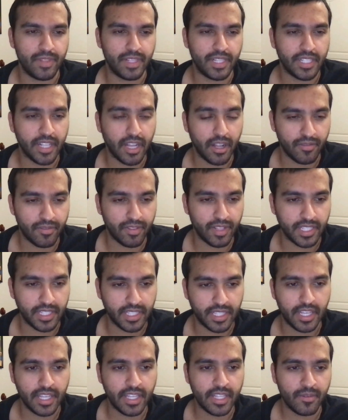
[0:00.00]

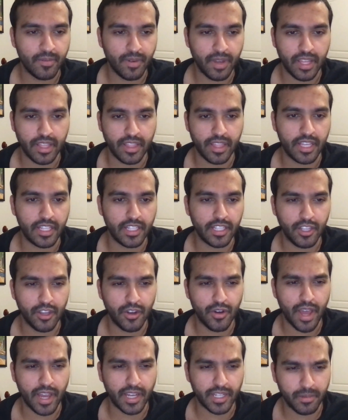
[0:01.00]
selflessly, where there's
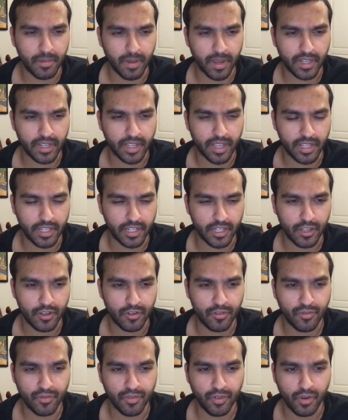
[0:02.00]
no
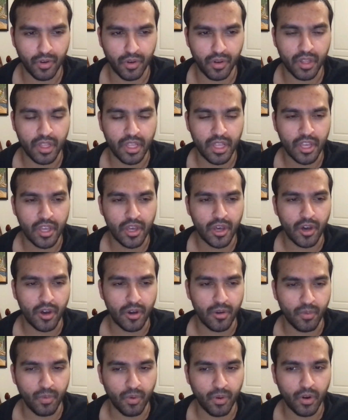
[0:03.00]
expectation for
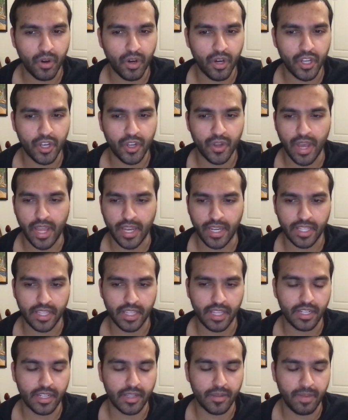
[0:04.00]
award or
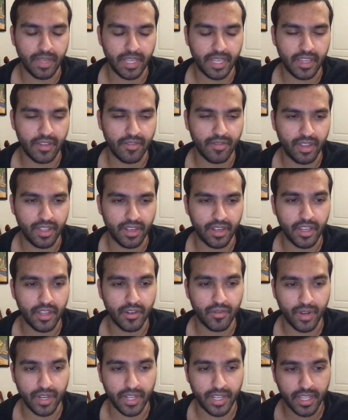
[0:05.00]
anything to be given
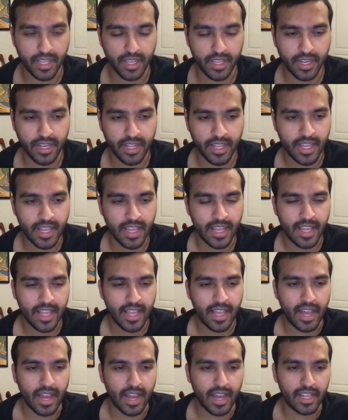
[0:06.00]
in return.
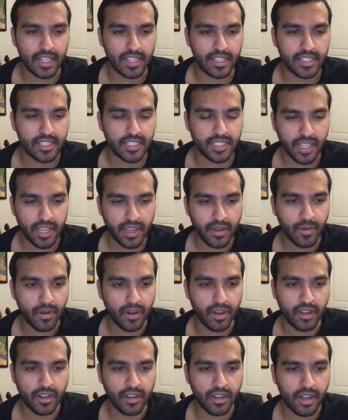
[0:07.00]
And
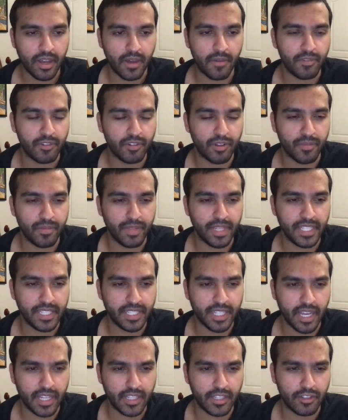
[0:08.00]
sewa comes from the
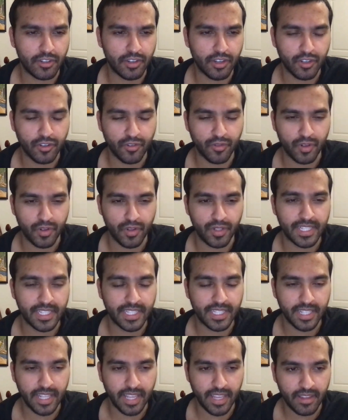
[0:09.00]
Sanskrit root
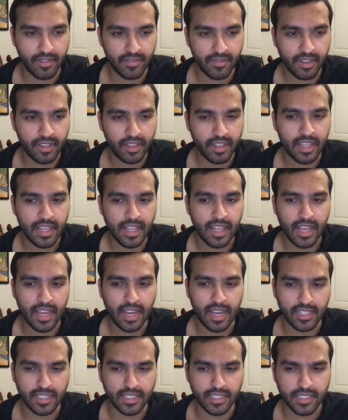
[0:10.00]
save,
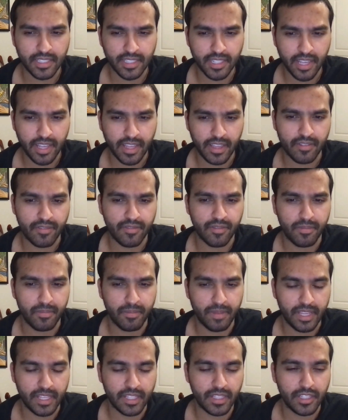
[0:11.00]
and save
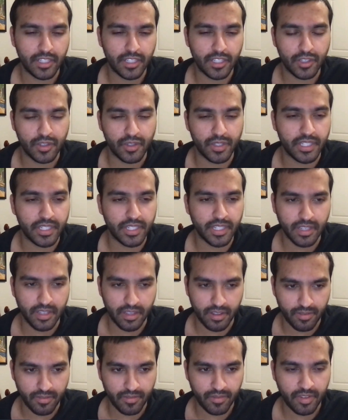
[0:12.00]
means to
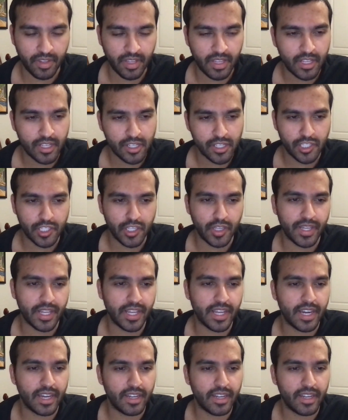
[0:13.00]
serve. So you can